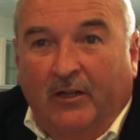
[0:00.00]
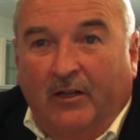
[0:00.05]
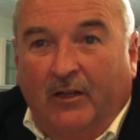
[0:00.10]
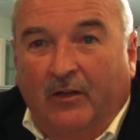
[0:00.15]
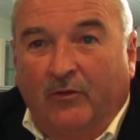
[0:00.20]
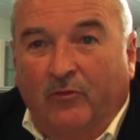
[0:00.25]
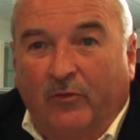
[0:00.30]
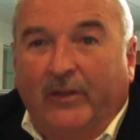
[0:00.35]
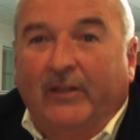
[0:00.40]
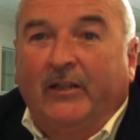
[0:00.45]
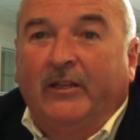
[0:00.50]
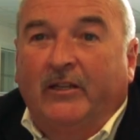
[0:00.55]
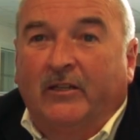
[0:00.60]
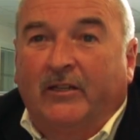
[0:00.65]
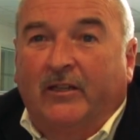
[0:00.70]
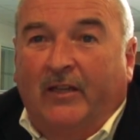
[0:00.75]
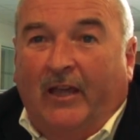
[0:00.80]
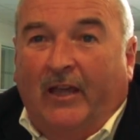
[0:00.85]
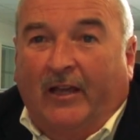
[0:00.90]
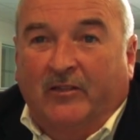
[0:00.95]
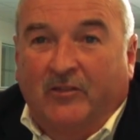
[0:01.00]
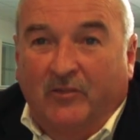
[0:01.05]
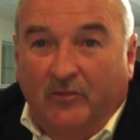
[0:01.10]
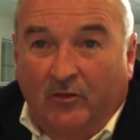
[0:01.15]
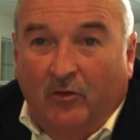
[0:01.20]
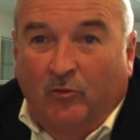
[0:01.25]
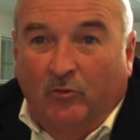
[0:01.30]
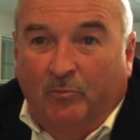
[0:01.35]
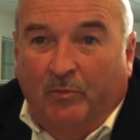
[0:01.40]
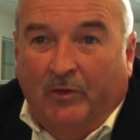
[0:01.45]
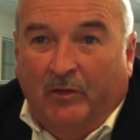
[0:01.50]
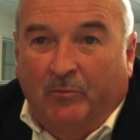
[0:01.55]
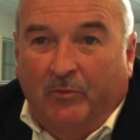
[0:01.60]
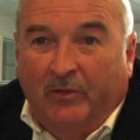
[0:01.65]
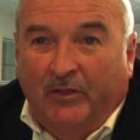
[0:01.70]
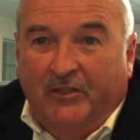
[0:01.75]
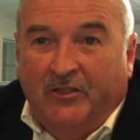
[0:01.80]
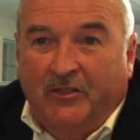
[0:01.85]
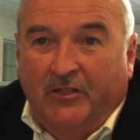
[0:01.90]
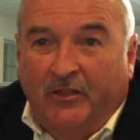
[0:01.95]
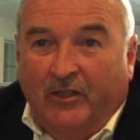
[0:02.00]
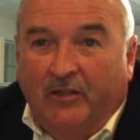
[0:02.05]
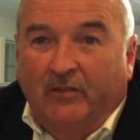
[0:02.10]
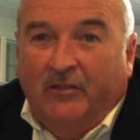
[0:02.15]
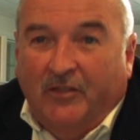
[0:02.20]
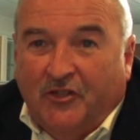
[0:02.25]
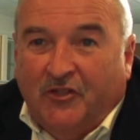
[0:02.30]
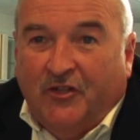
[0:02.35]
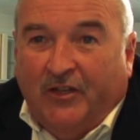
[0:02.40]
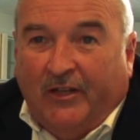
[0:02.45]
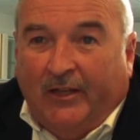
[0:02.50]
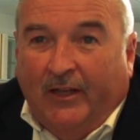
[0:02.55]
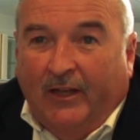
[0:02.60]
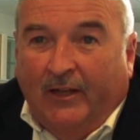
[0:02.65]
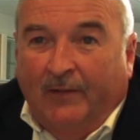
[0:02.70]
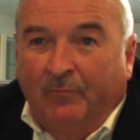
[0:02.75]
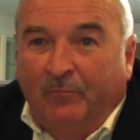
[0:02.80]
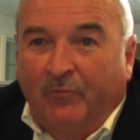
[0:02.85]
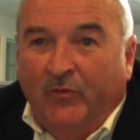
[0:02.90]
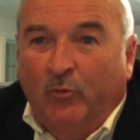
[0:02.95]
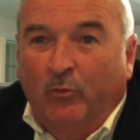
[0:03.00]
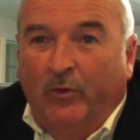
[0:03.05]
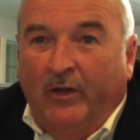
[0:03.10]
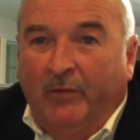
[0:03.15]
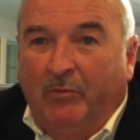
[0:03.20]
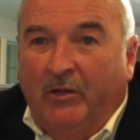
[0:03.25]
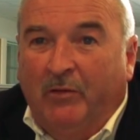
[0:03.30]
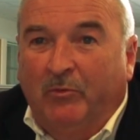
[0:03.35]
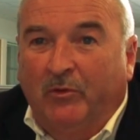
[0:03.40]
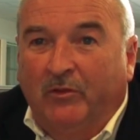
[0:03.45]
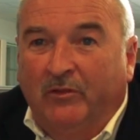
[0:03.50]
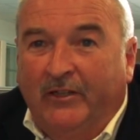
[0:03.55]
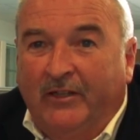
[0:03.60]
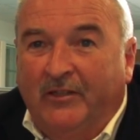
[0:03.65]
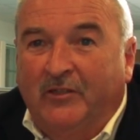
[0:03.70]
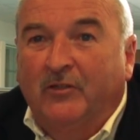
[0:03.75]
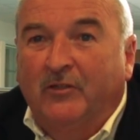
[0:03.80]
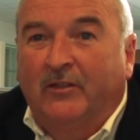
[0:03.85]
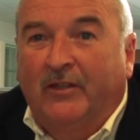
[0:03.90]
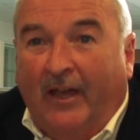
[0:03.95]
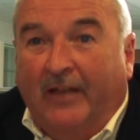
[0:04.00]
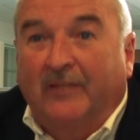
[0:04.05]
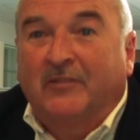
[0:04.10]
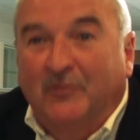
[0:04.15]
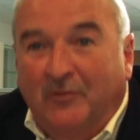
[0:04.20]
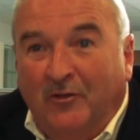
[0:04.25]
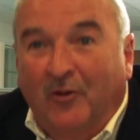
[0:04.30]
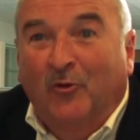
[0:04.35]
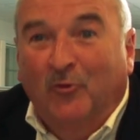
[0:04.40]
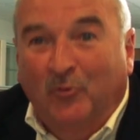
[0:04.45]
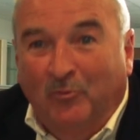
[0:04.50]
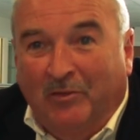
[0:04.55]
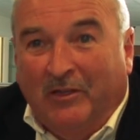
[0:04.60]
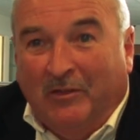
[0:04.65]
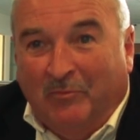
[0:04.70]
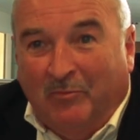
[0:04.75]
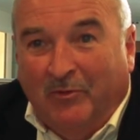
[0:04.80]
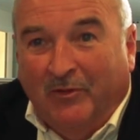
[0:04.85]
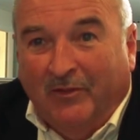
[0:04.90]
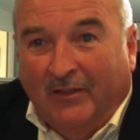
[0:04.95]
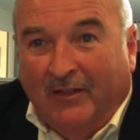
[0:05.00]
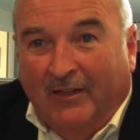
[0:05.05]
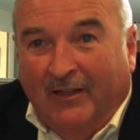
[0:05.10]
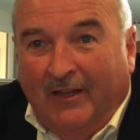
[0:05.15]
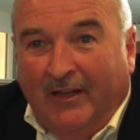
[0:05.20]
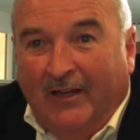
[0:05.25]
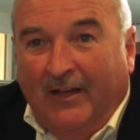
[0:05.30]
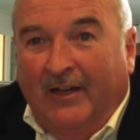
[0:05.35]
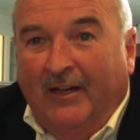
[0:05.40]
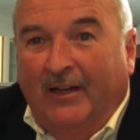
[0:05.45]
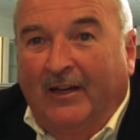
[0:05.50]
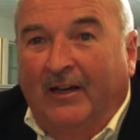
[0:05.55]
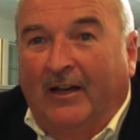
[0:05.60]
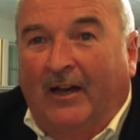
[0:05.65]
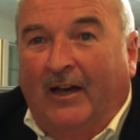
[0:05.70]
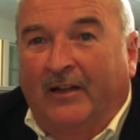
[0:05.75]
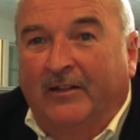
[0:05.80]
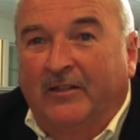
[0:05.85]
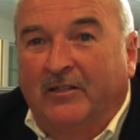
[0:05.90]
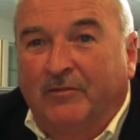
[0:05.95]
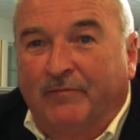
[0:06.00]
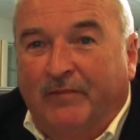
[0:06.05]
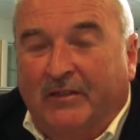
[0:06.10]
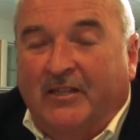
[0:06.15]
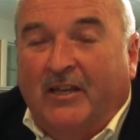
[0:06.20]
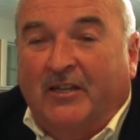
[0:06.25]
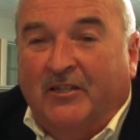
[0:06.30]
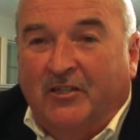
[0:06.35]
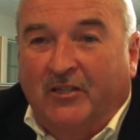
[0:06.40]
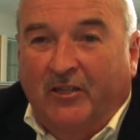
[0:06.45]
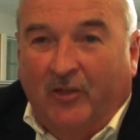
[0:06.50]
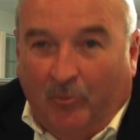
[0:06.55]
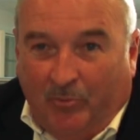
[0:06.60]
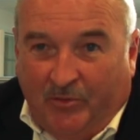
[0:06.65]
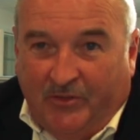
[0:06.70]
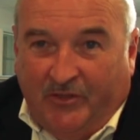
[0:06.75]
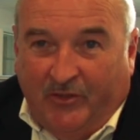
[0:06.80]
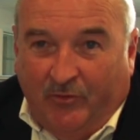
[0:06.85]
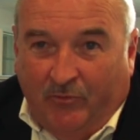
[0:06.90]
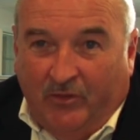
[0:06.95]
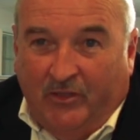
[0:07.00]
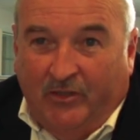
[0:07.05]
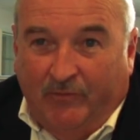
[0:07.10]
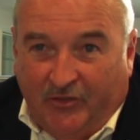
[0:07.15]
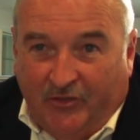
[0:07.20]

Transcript: and really get to know people. It's an industry where people need to get to know people, and it's a fantastic opportunity for